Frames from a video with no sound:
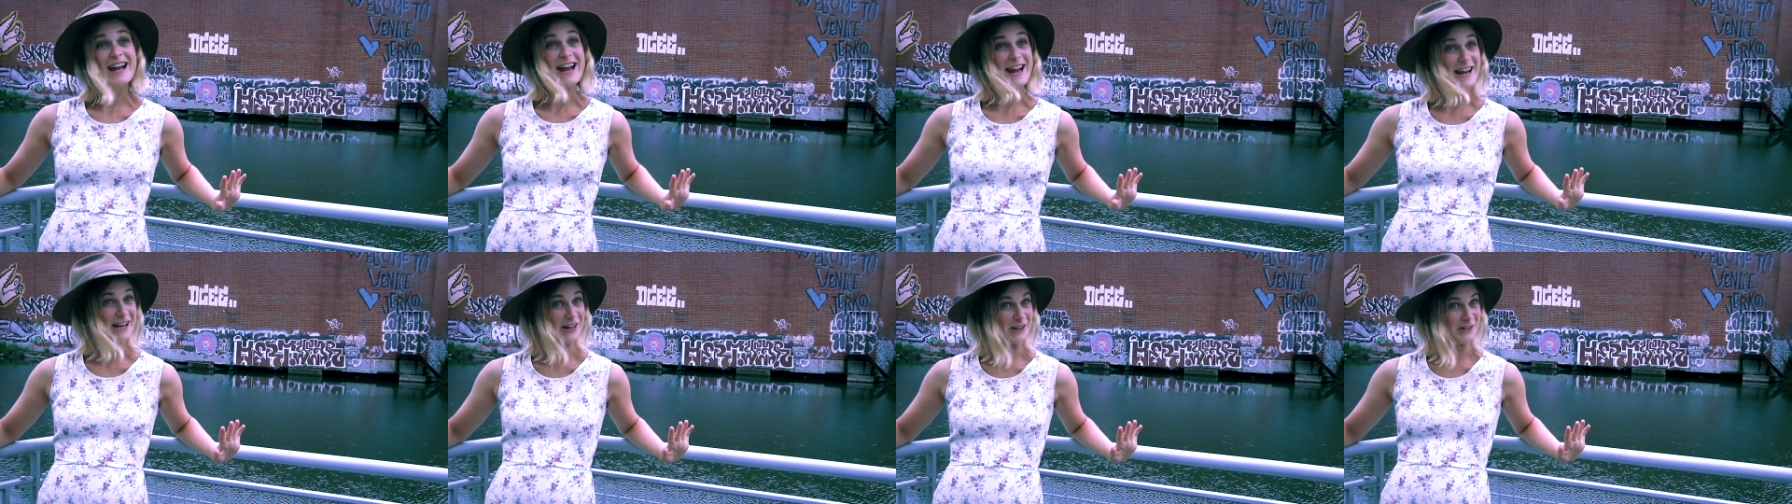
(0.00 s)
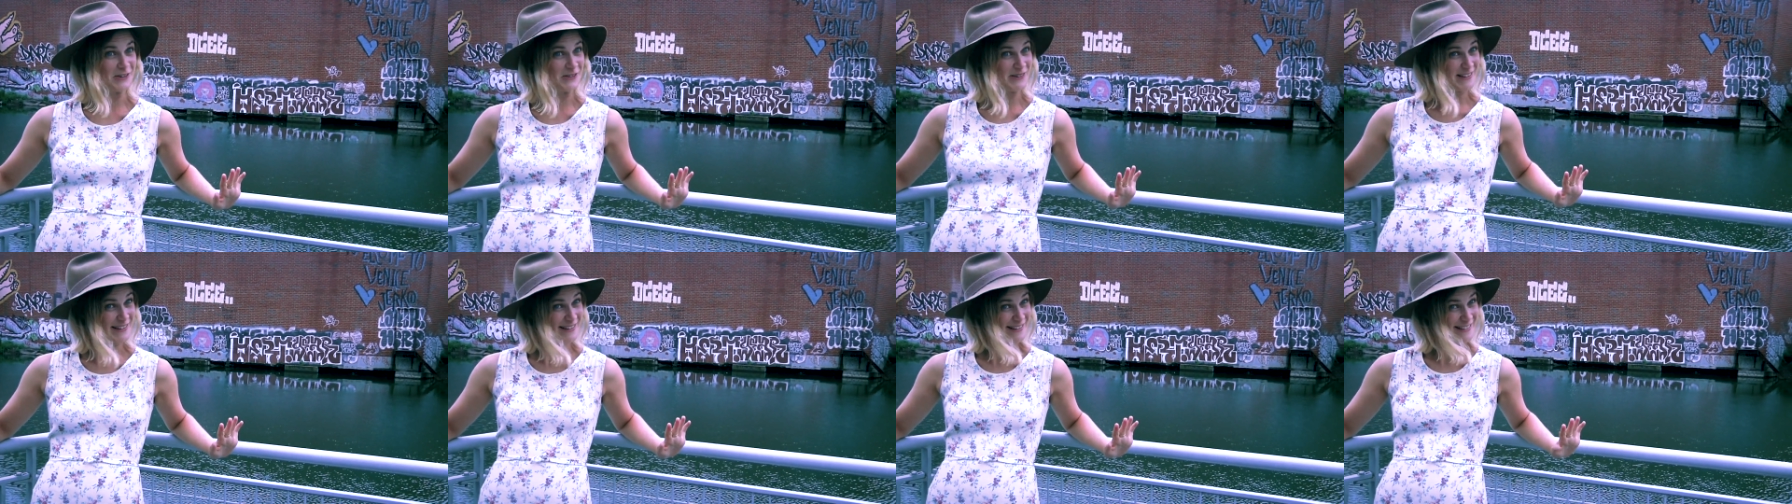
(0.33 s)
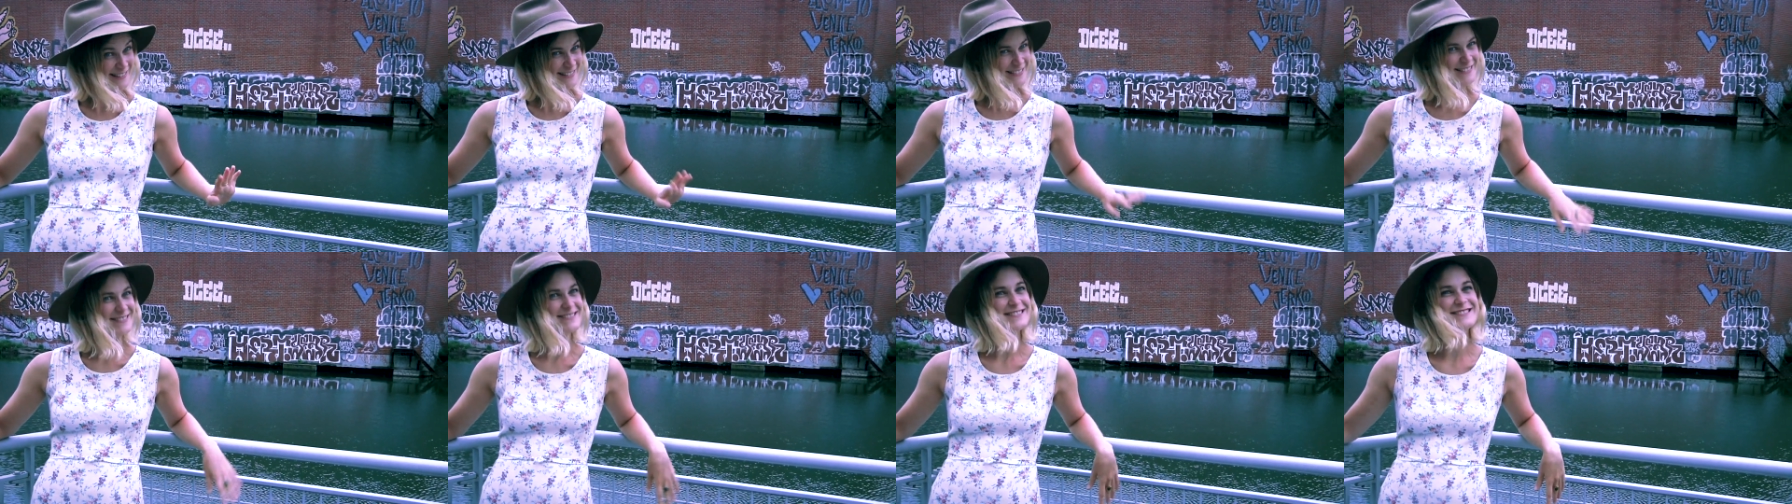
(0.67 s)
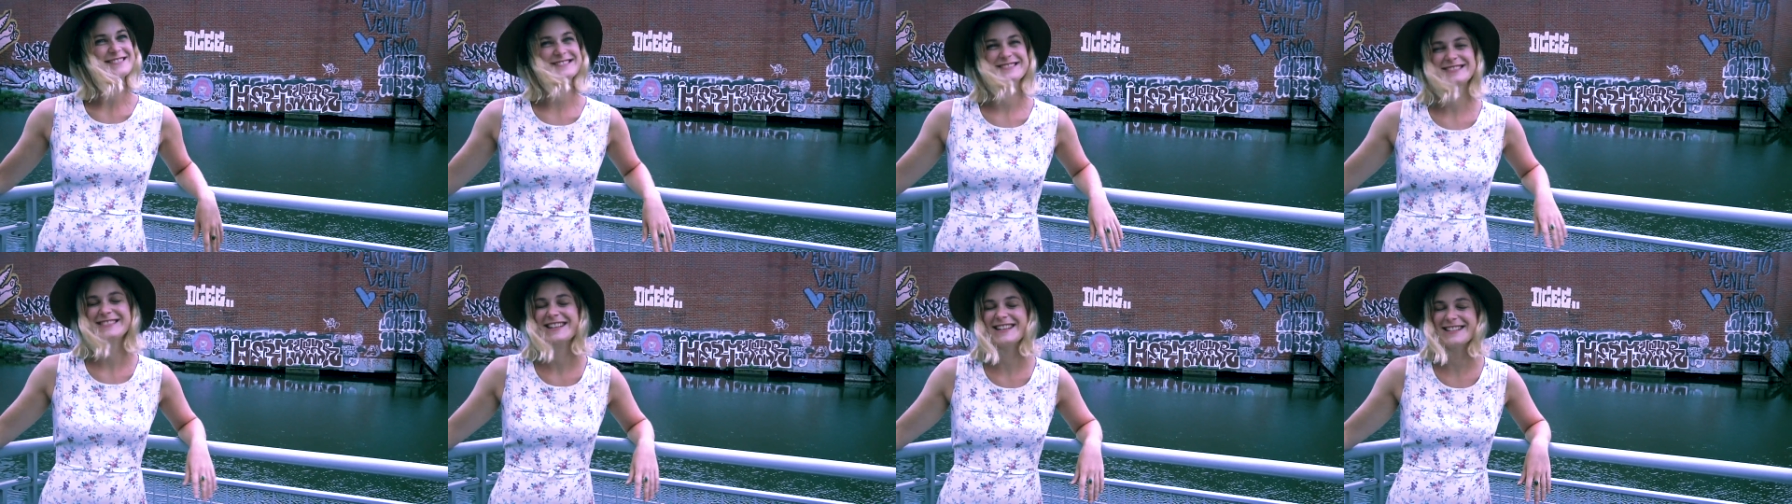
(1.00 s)
heroin.
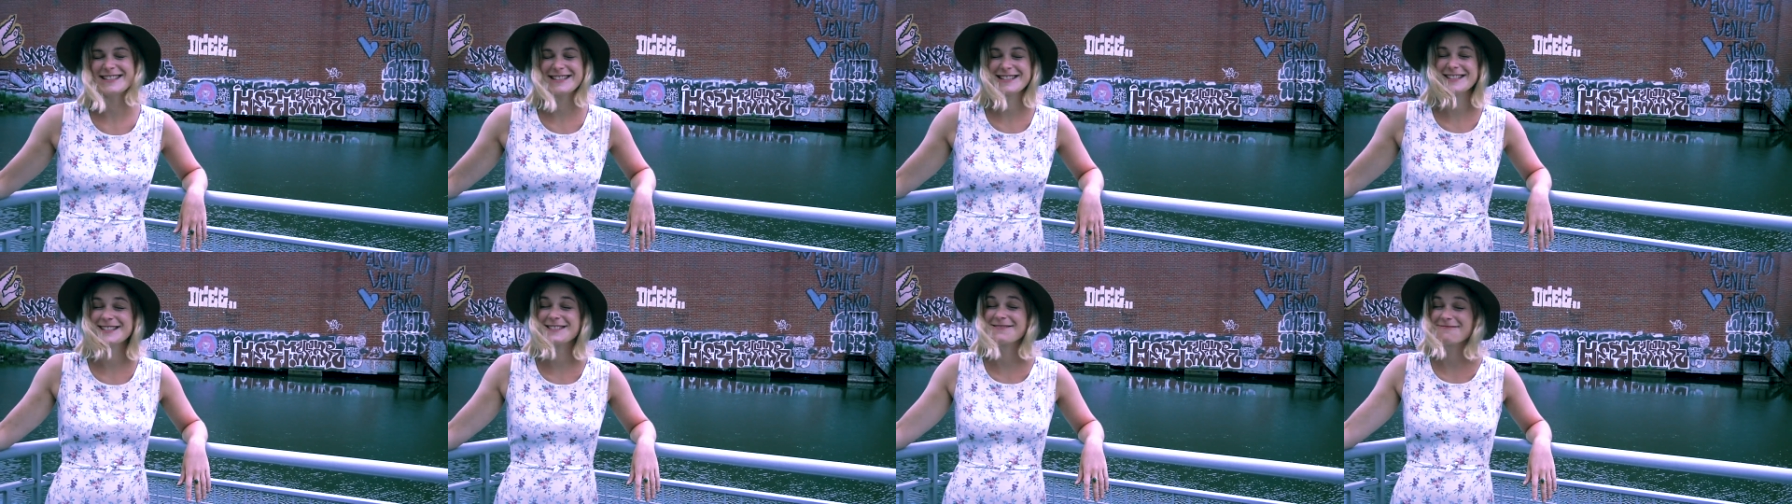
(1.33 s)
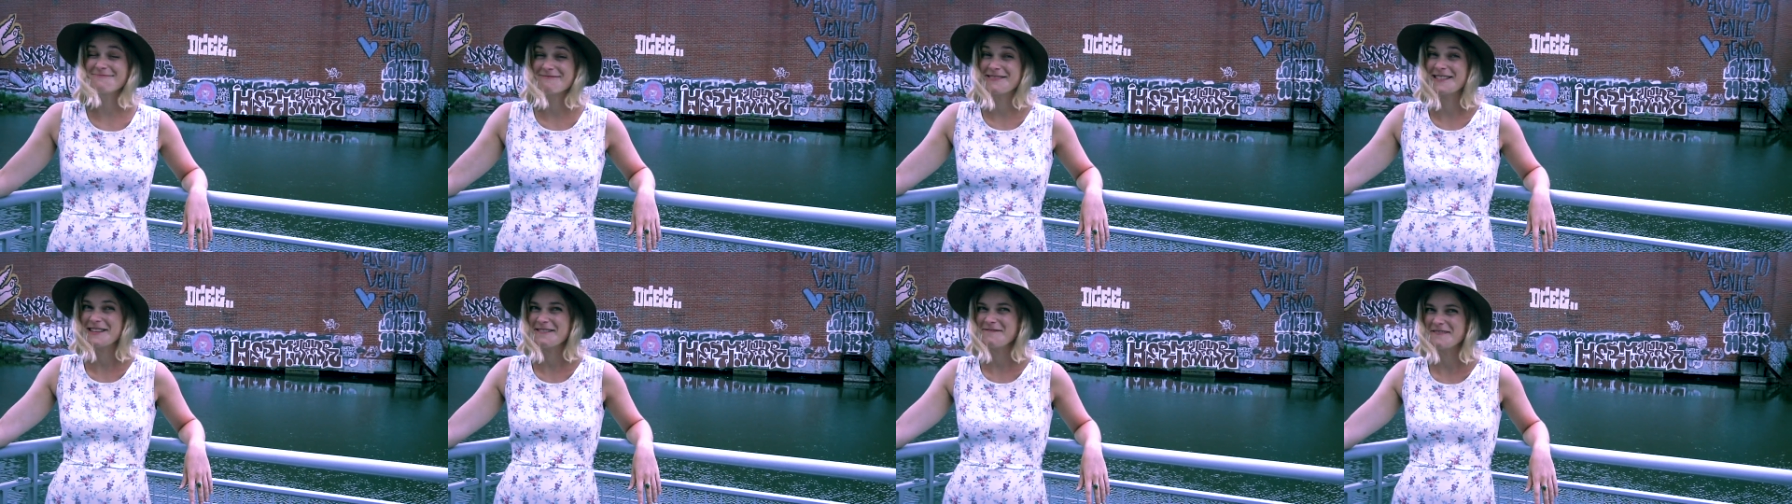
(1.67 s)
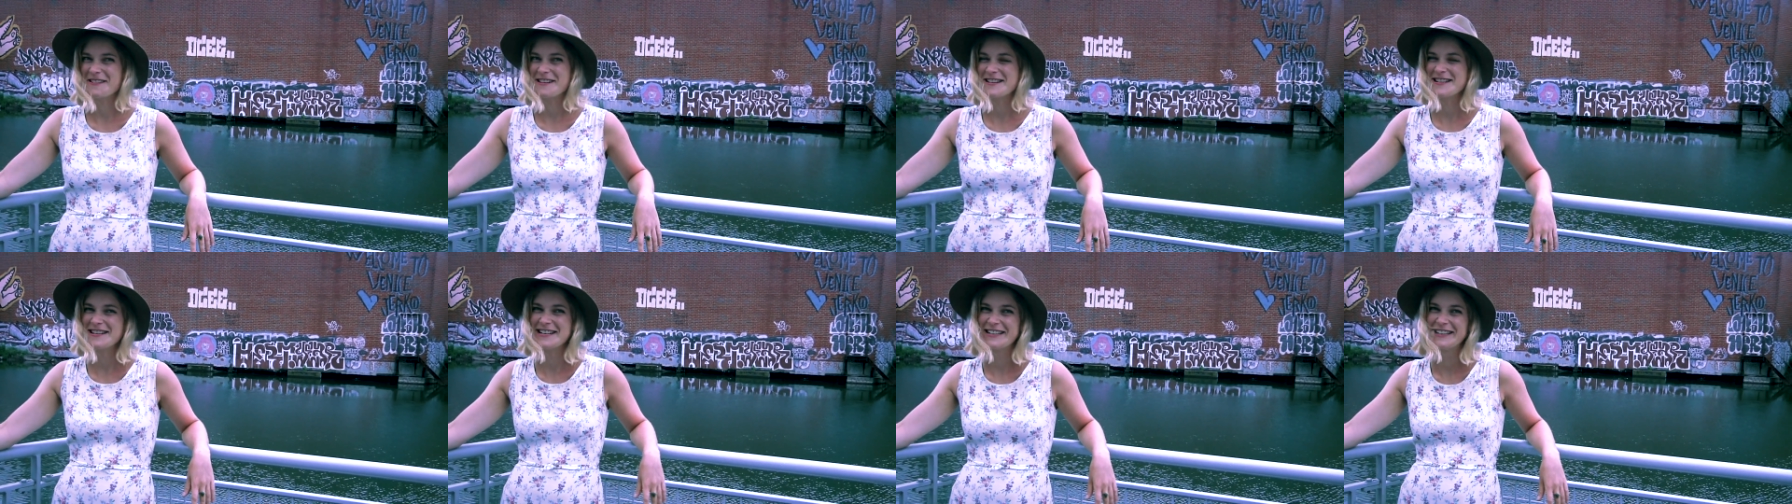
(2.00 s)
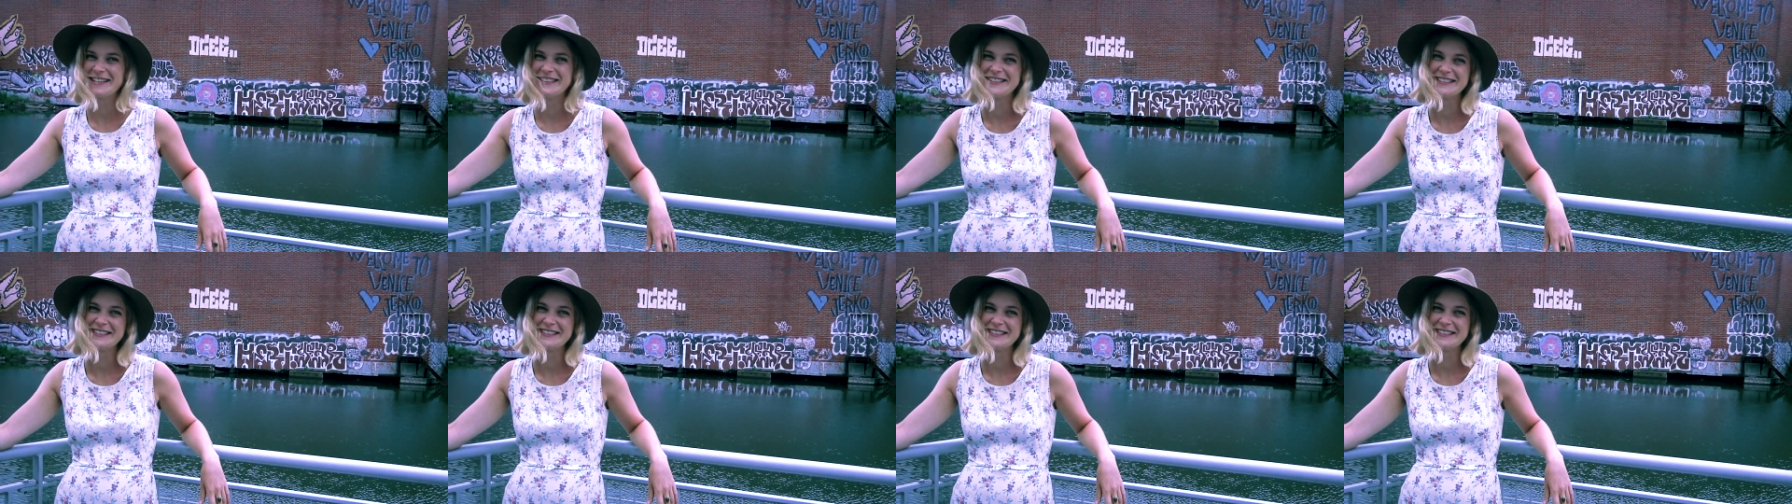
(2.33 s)
It's really fun.